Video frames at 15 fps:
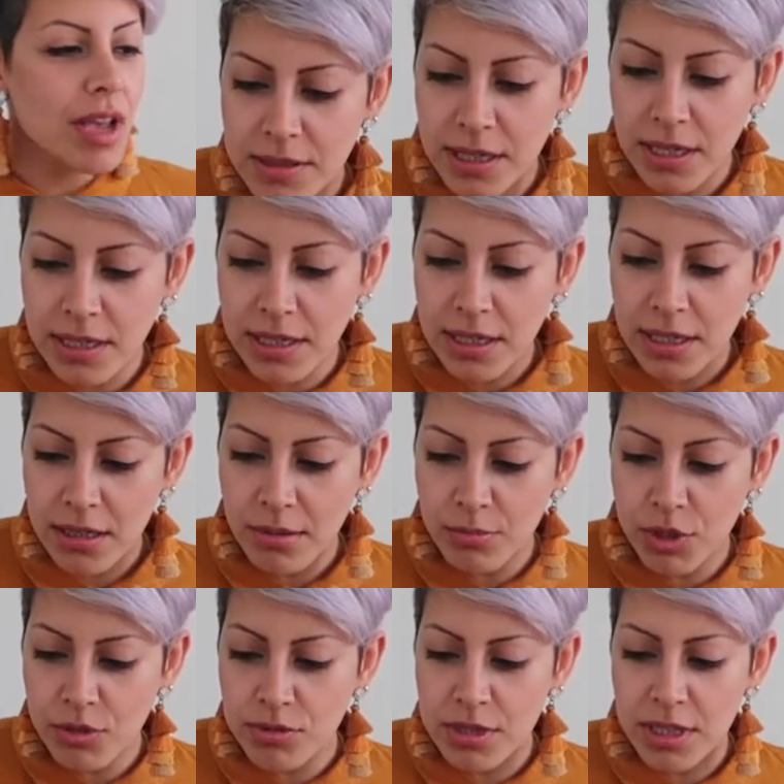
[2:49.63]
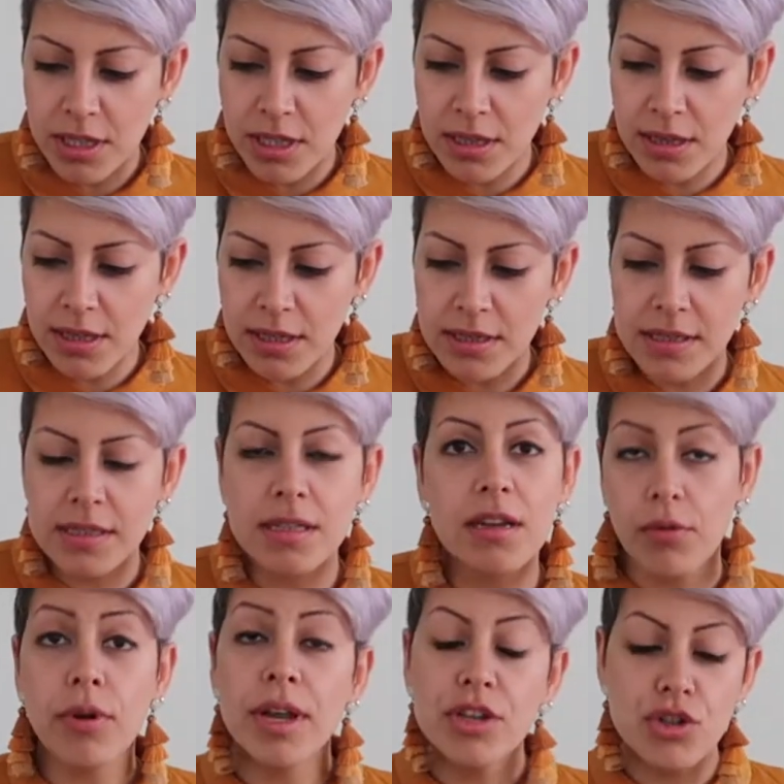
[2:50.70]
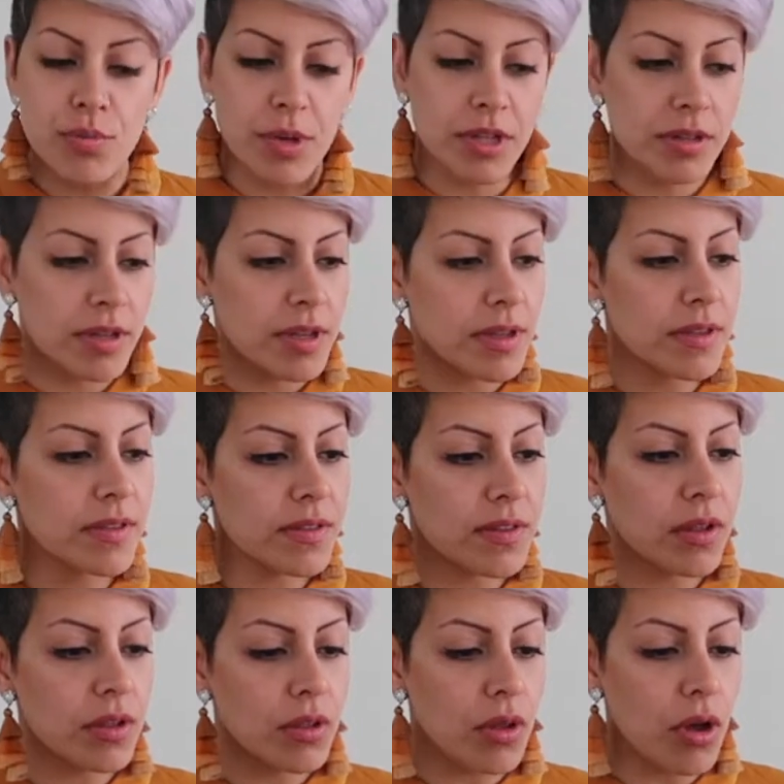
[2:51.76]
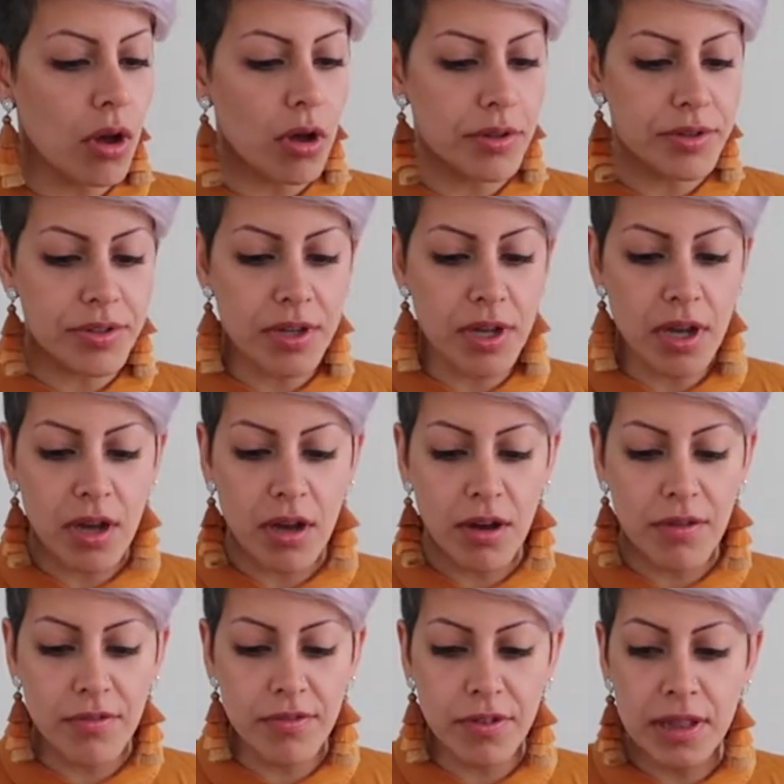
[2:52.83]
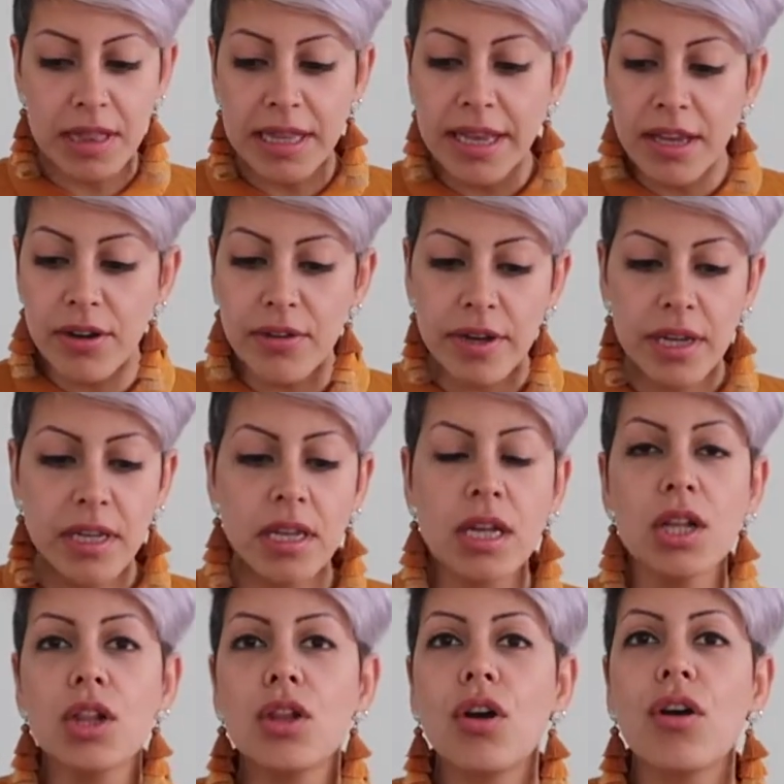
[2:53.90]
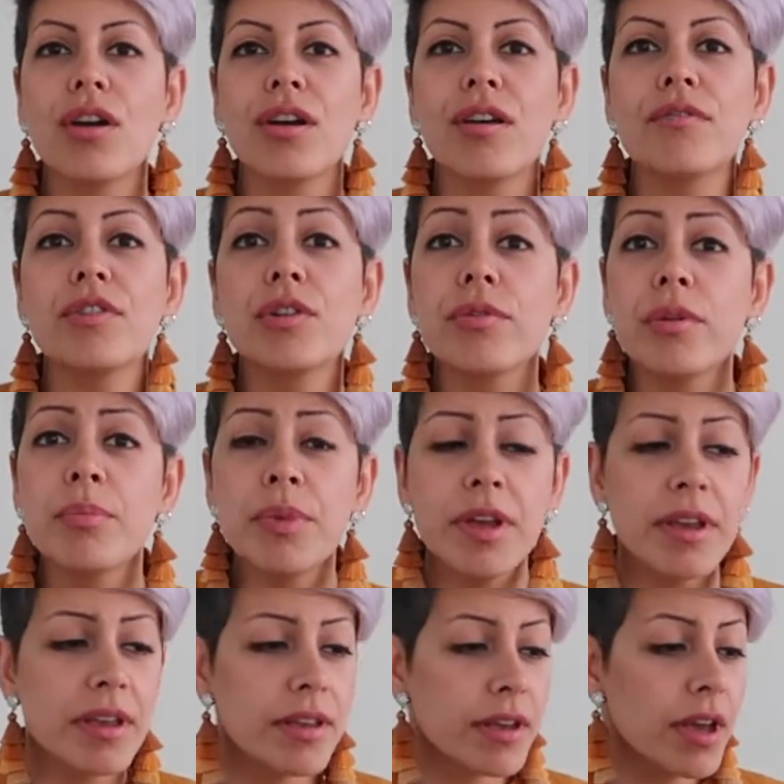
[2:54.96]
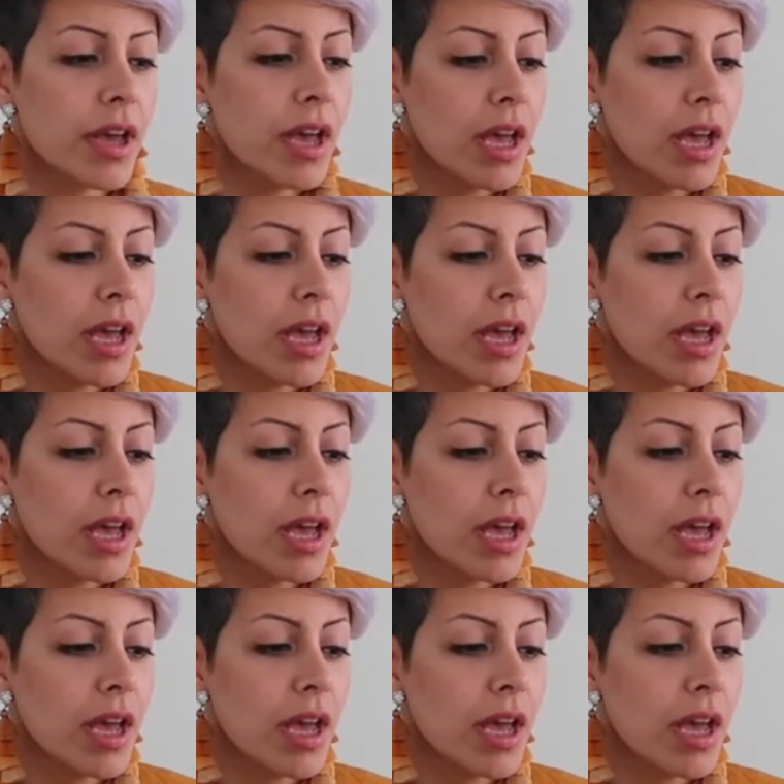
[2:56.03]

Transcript: The technique I'm using in this arrangement is a lot of layering, a lot of grouping.